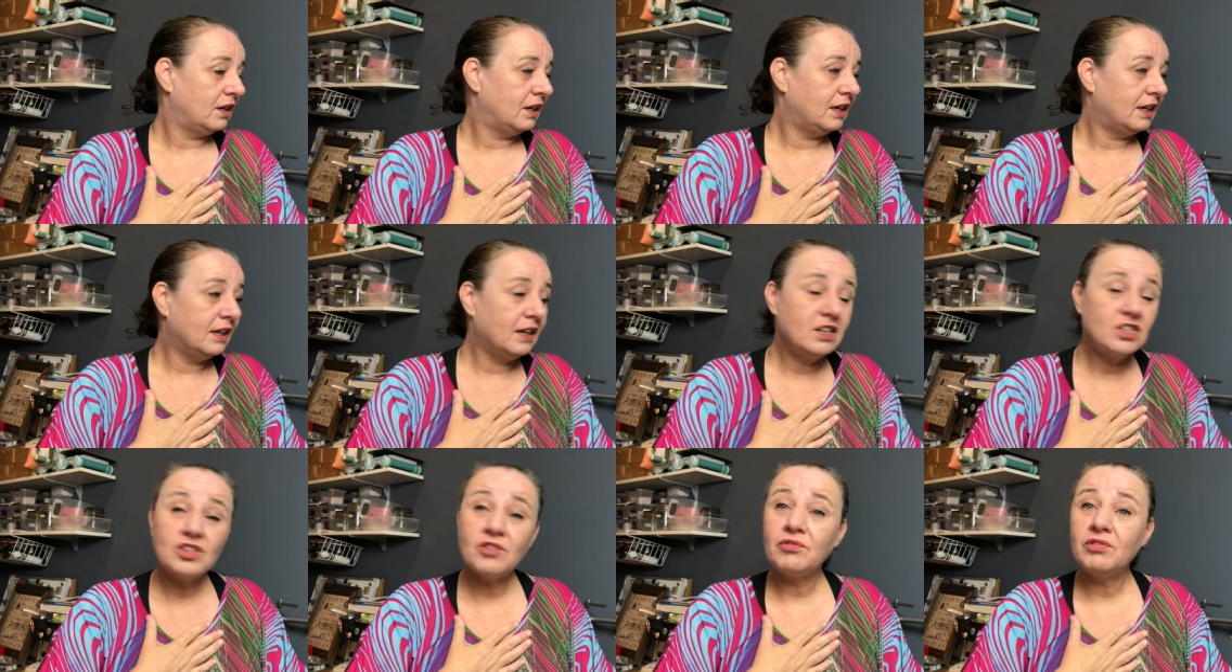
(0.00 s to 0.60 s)
It
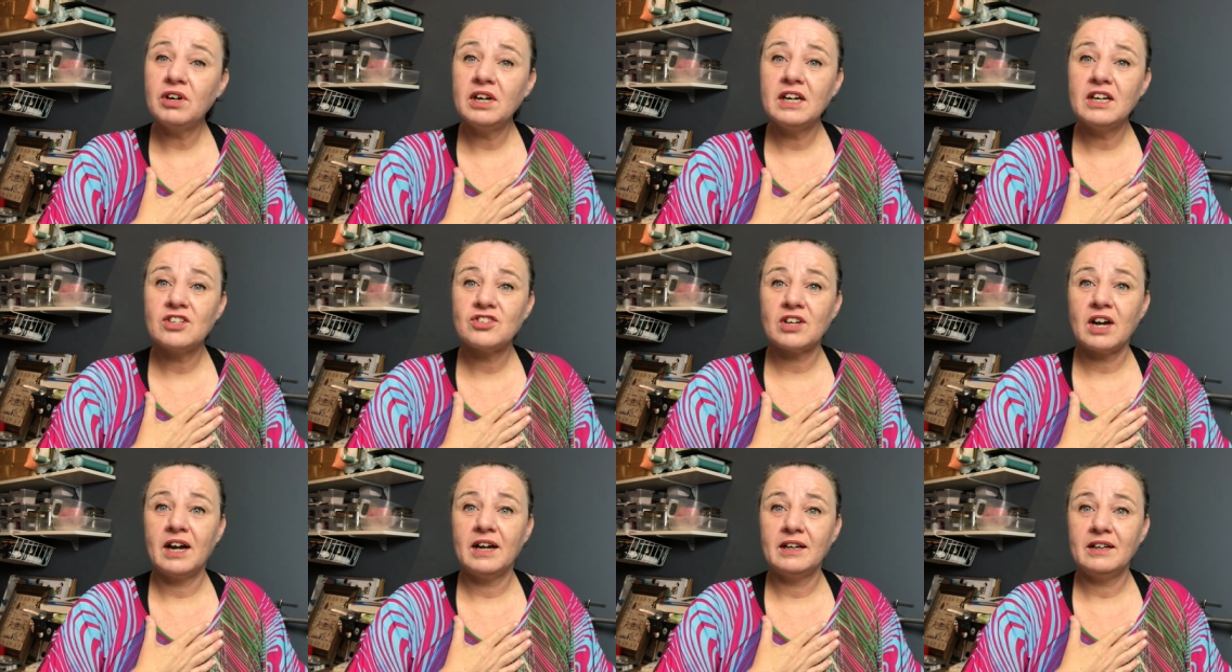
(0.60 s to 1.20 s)
is a free
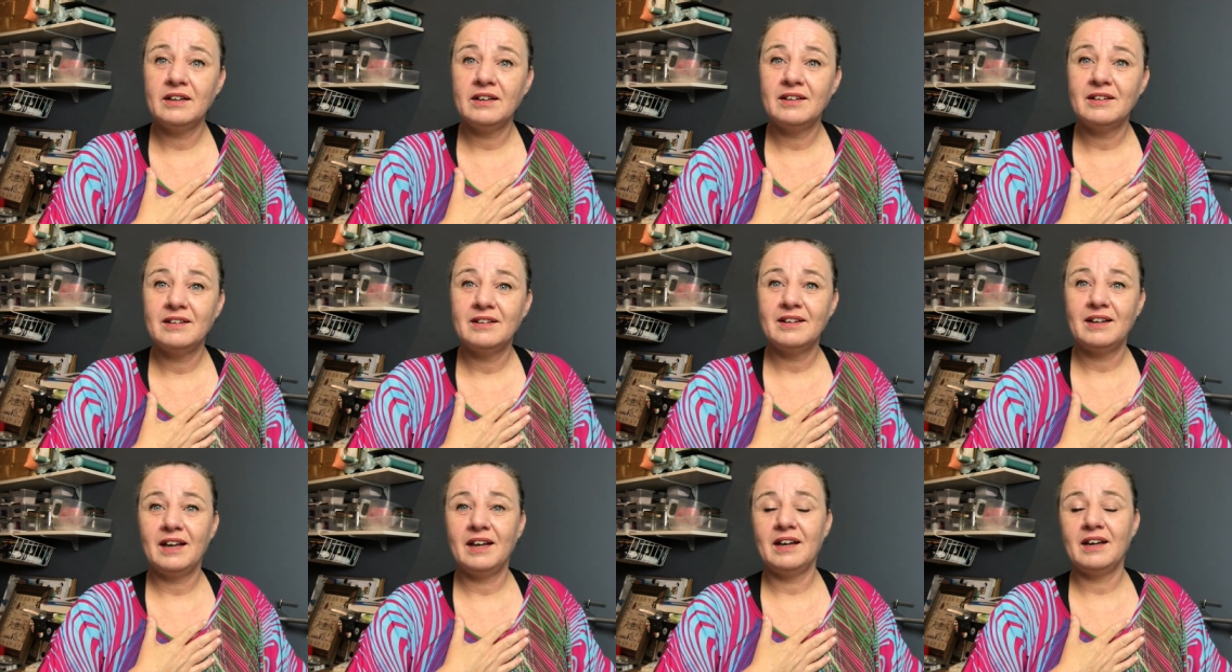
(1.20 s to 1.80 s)
design
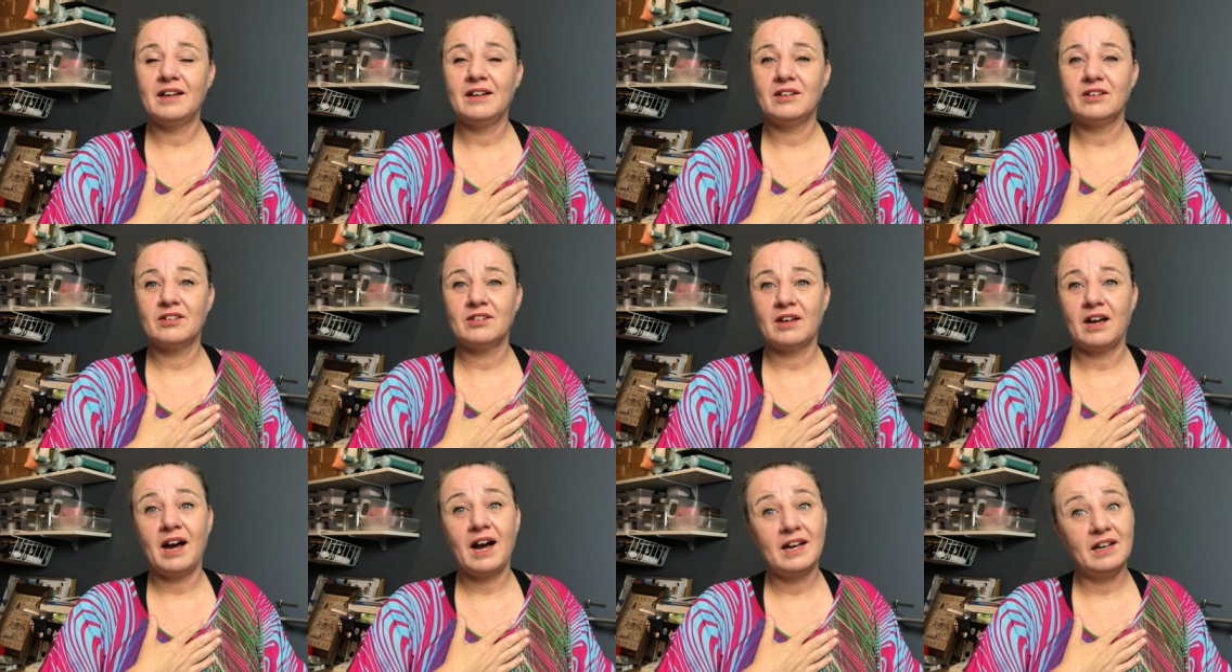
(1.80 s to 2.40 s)
and
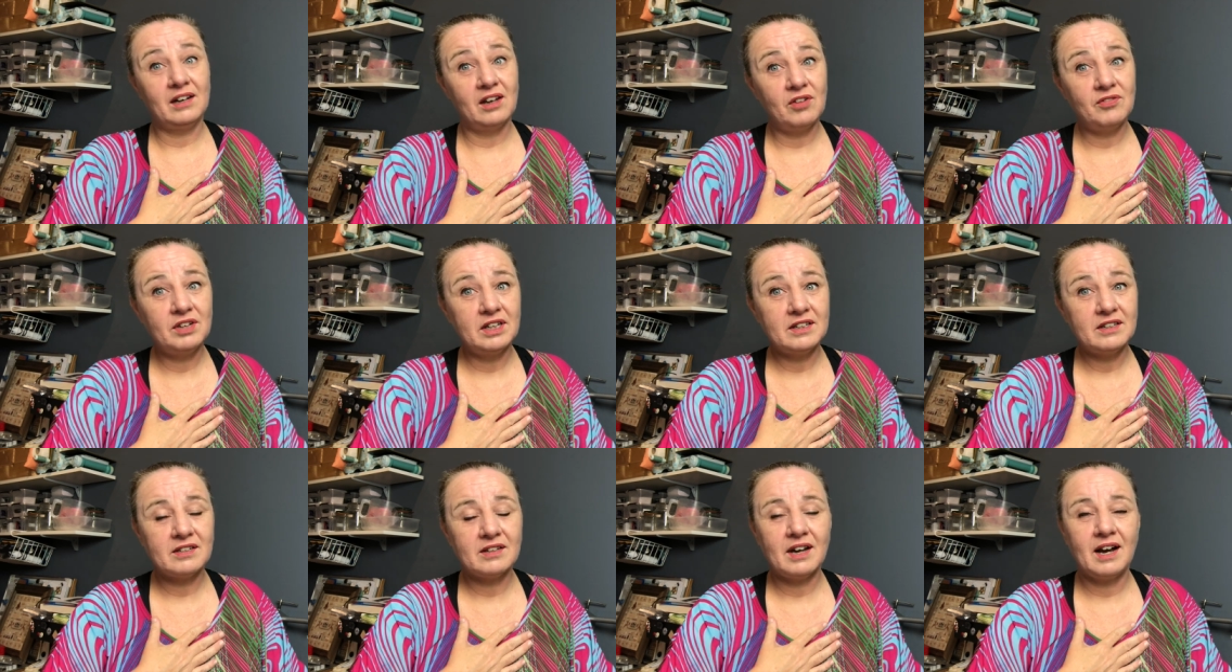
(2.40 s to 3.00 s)
I love it.